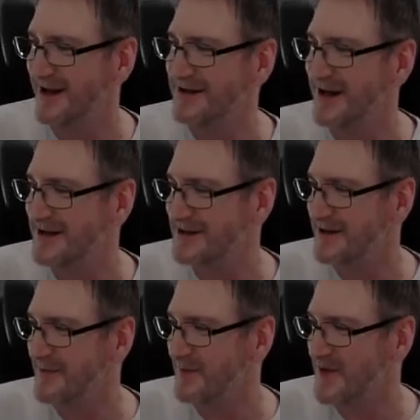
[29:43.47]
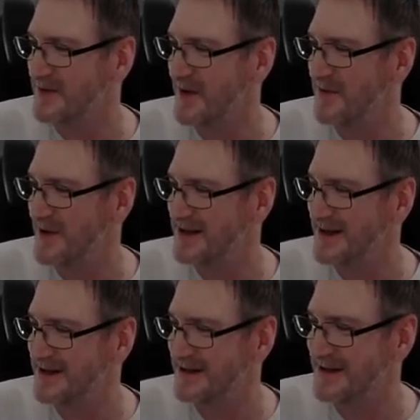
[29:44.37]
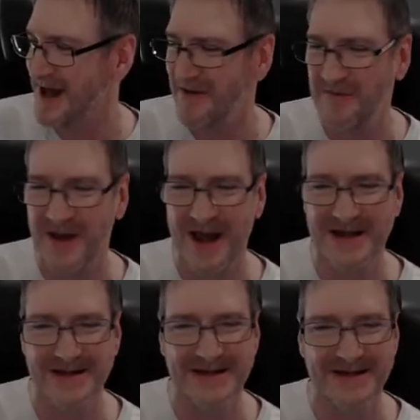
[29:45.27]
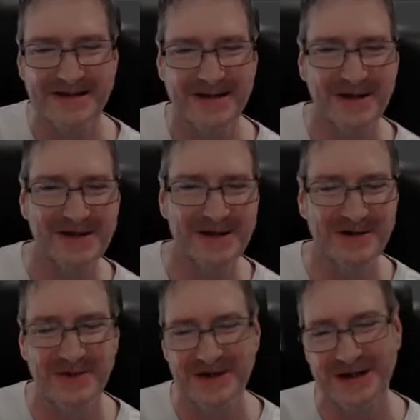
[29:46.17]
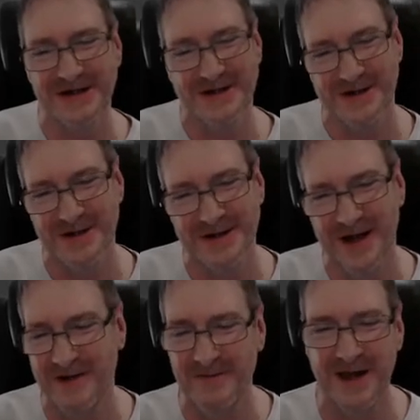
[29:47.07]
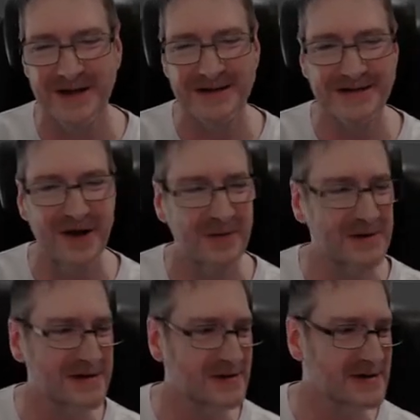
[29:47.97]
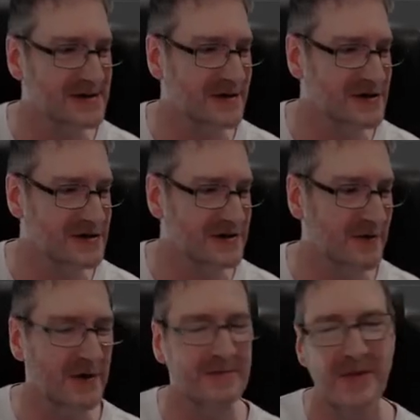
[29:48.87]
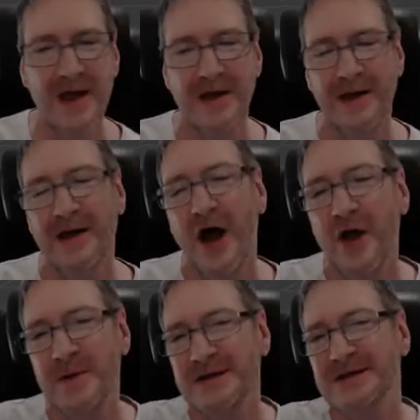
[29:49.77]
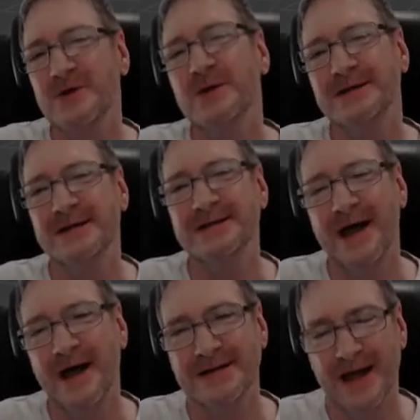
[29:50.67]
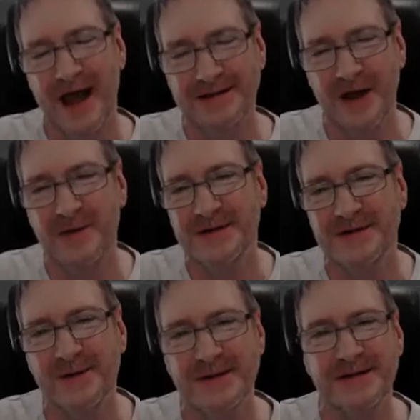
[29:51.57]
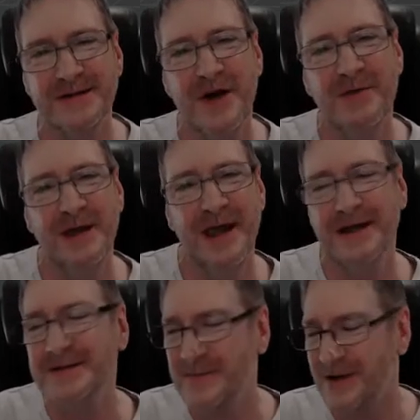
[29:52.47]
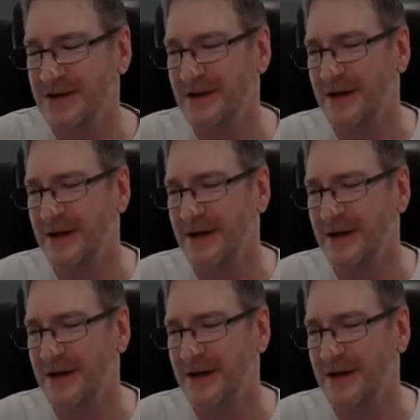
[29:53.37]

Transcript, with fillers: And uh, Smurfberry says that F B X is a solution, which is true. F B X is an open source solution. Well, open source is as, as open source as Adobe gets, but